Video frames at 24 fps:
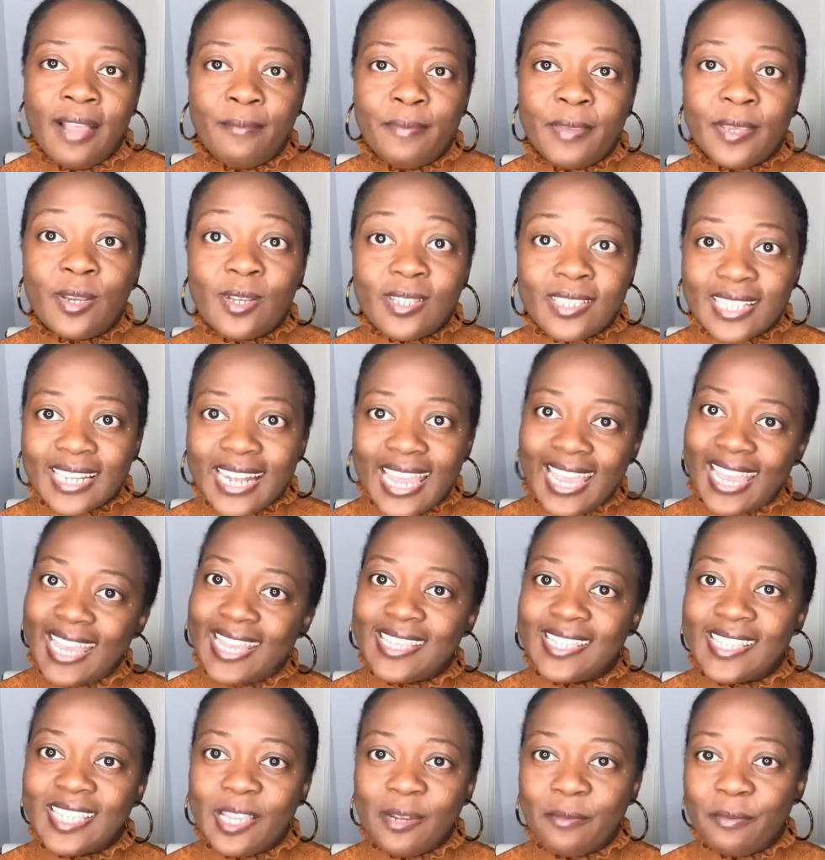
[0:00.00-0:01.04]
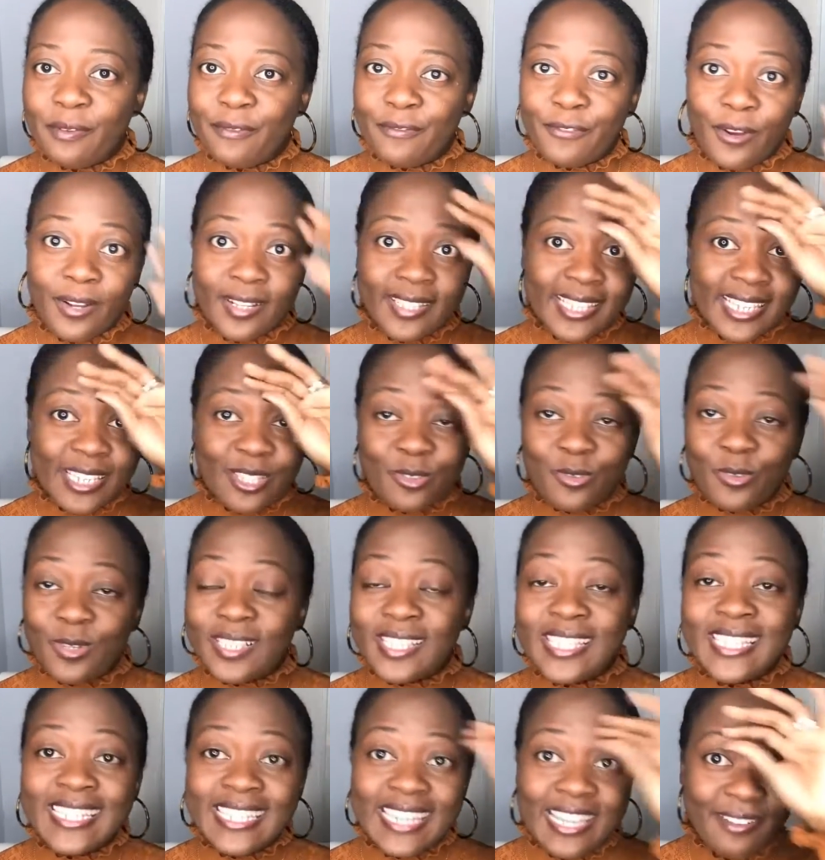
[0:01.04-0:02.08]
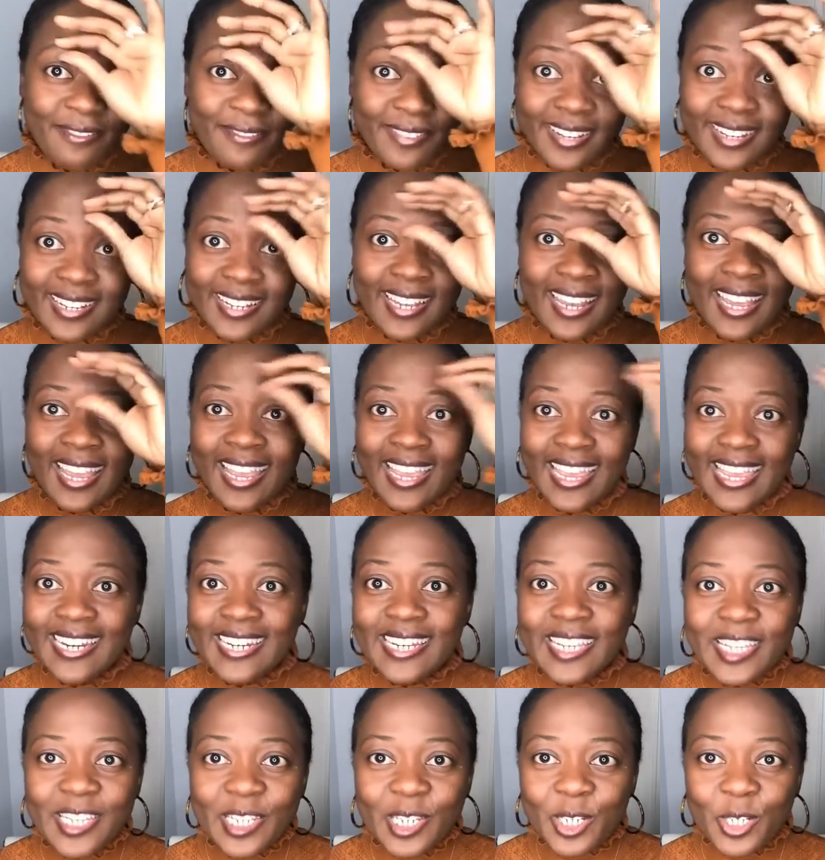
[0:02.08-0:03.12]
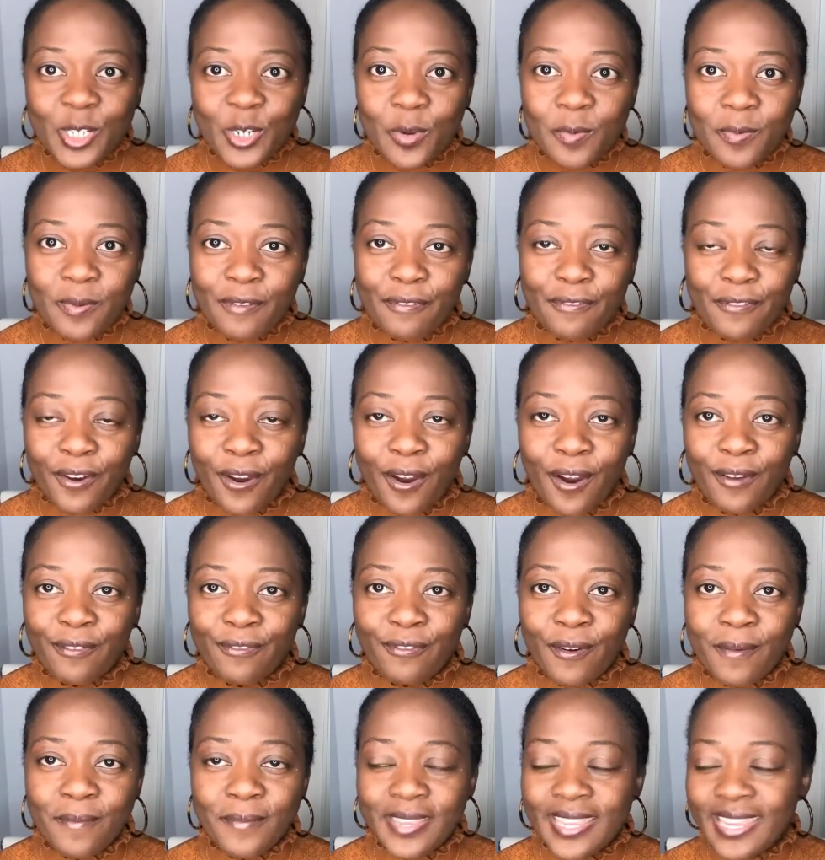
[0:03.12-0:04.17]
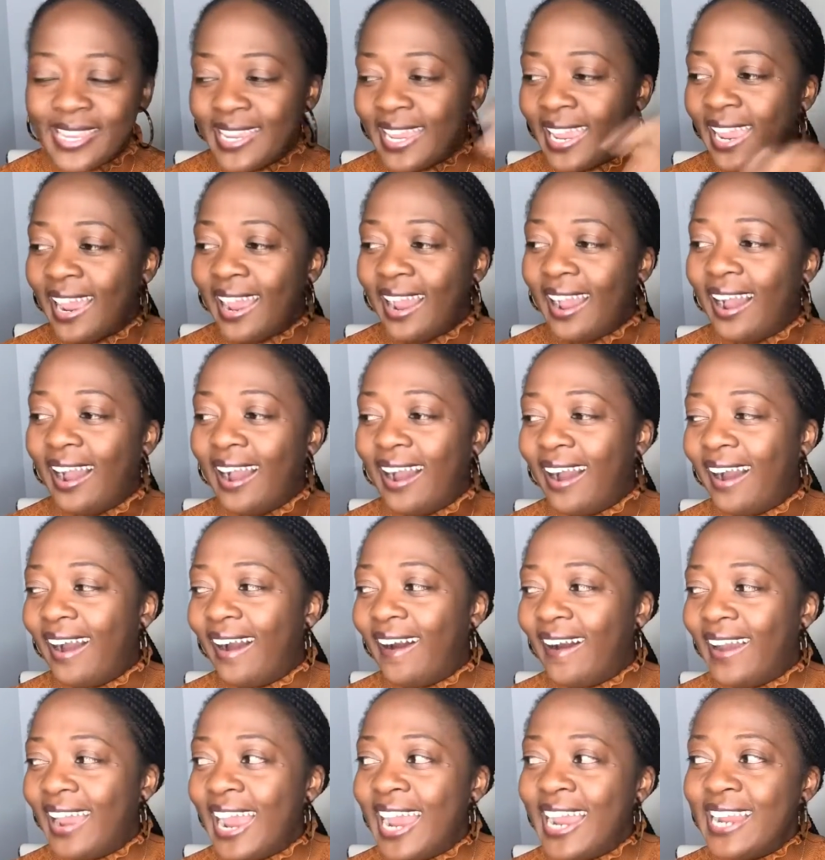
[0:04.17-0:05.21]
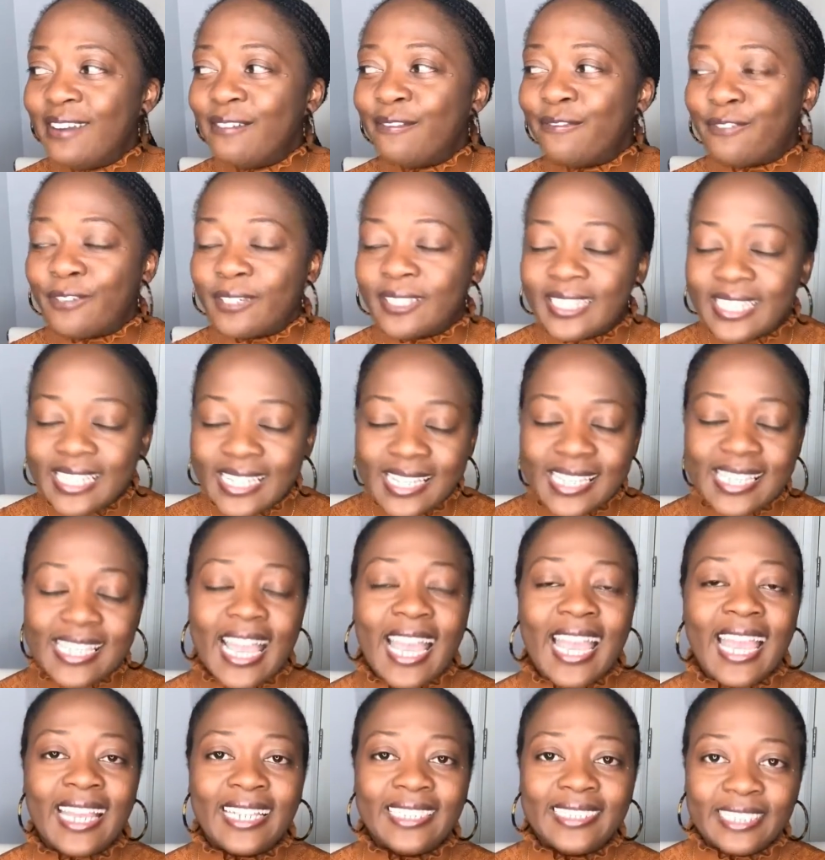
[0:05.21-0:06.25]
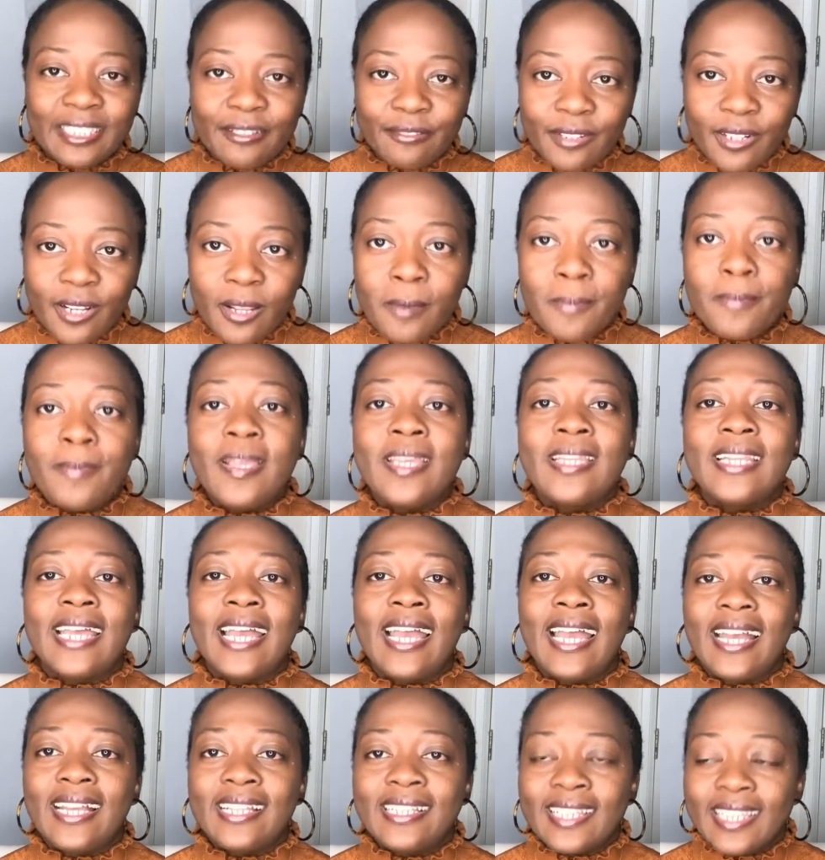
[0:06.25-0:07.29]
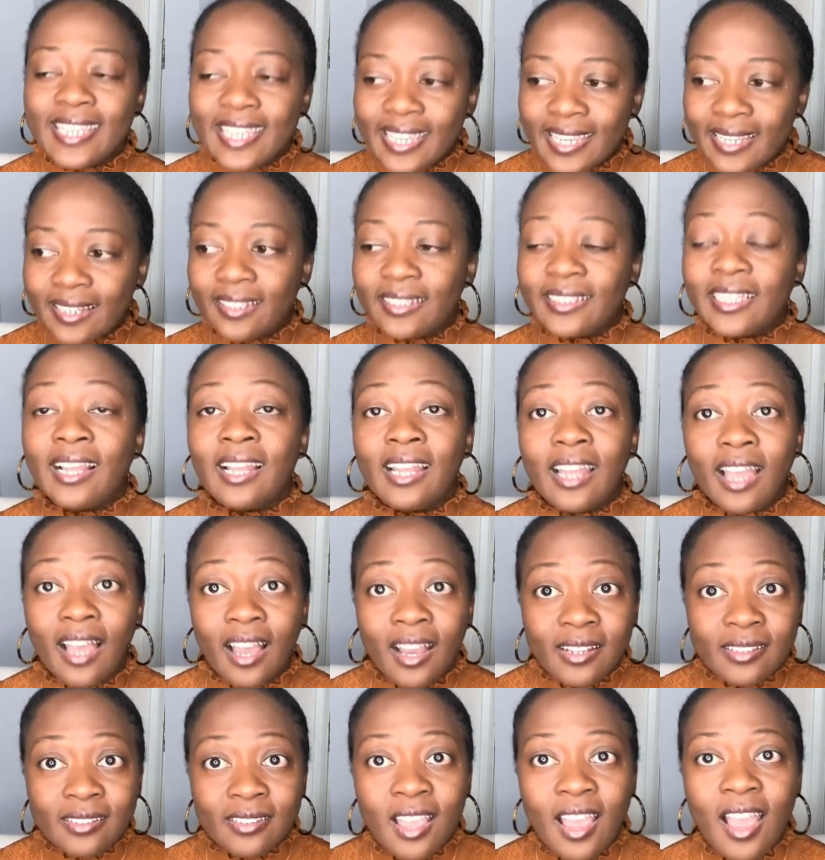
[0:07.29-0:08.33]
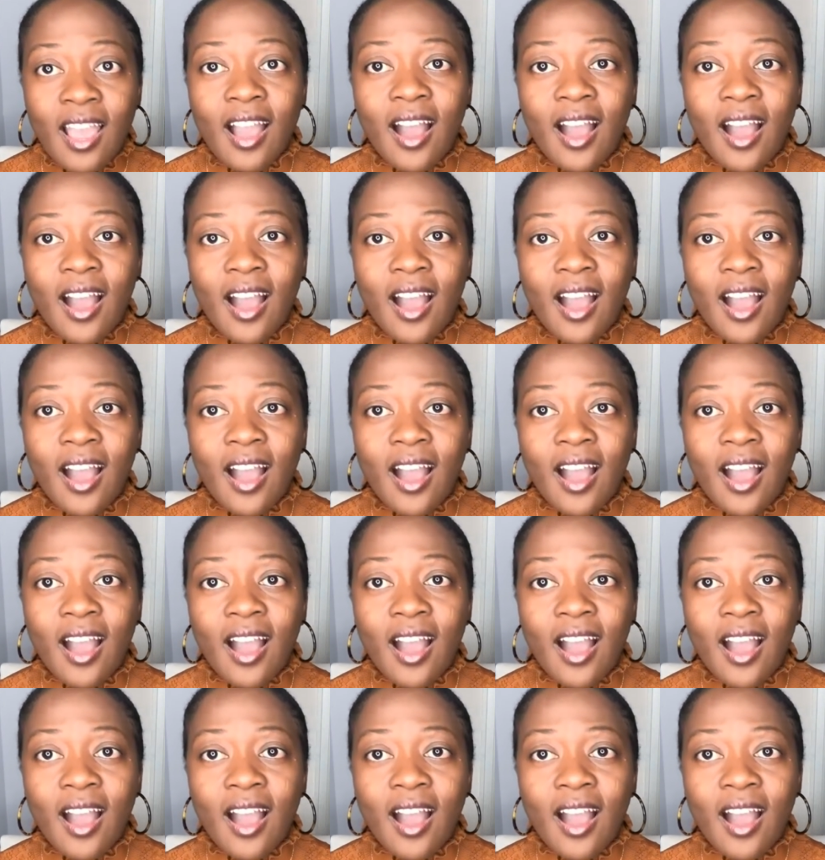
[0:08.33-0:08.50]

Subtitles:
because like I said before, this was never an issue before for me, and for this I had developed it, I had healed a lot